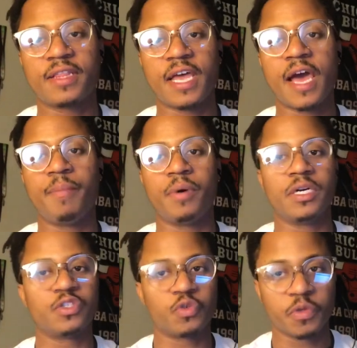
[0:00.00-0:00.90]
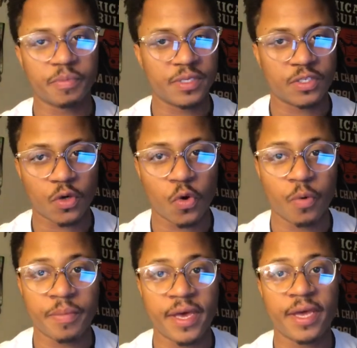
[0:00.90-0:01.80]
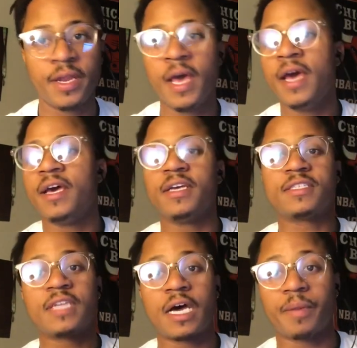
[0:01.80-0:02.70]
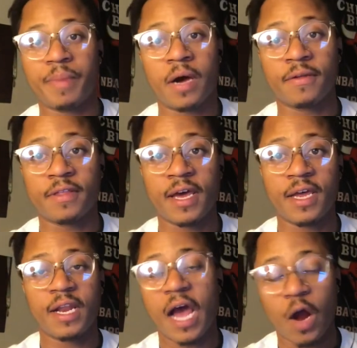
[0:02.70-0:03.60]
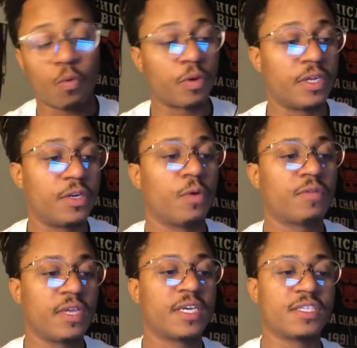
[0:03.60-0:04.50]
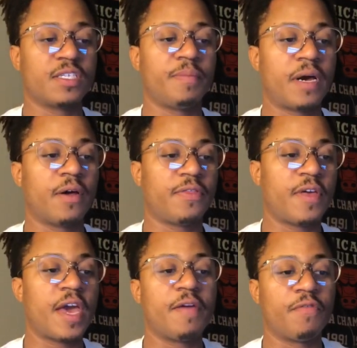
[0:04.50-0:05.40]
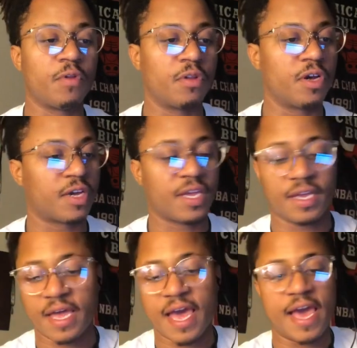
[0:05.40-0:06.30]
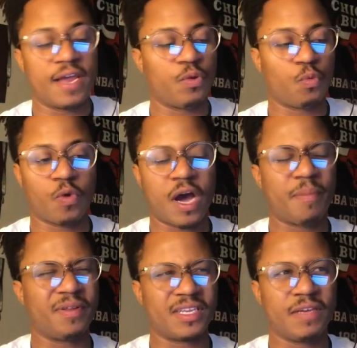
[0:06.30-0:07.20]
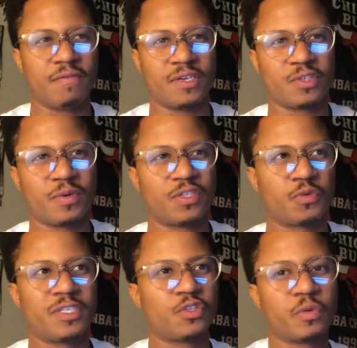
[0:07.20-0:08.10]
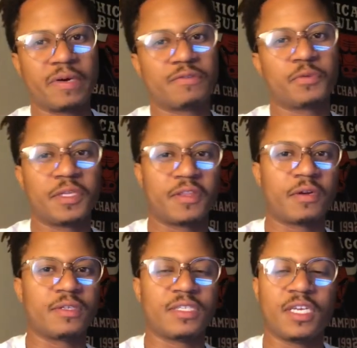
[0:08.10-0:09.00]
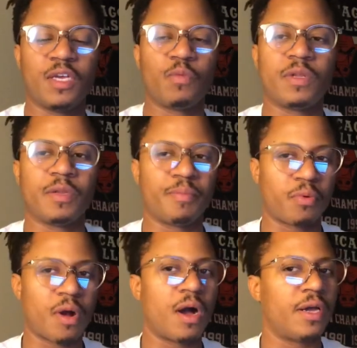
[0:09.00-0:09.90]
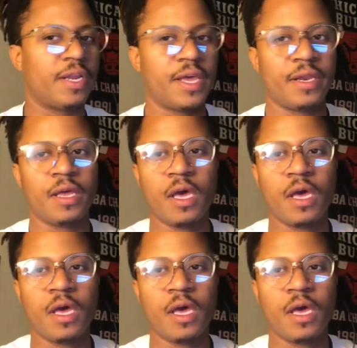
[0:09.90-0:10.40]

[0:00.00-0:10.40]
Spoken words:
that. But truth be told, man, it's not about that. I really don't think it's about that. If you look at what I believe it was, 2012, 2013, when LeBron and,